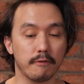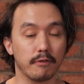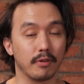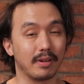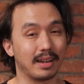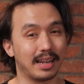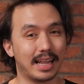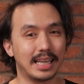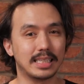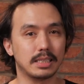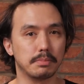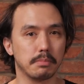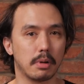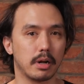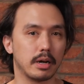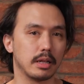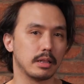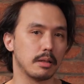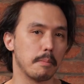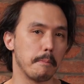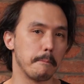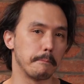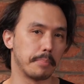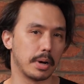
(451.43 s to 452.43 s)
for less money
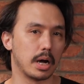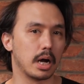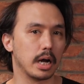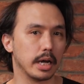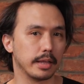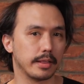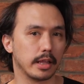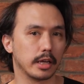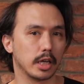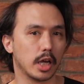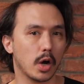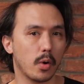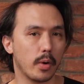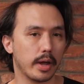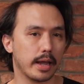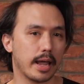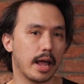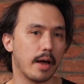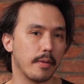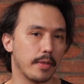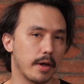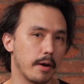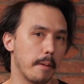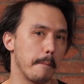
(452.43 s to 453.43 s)
than going
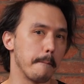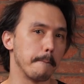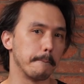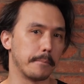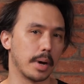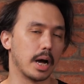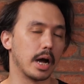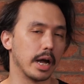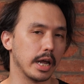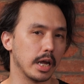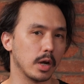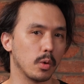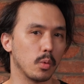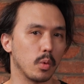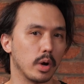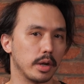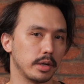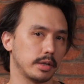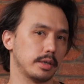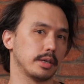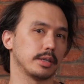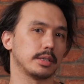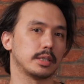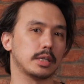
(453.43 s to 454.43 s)
out there and buying
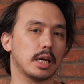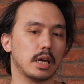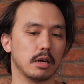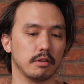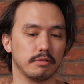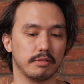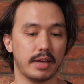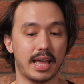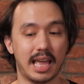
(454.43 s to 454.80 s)
one yourself.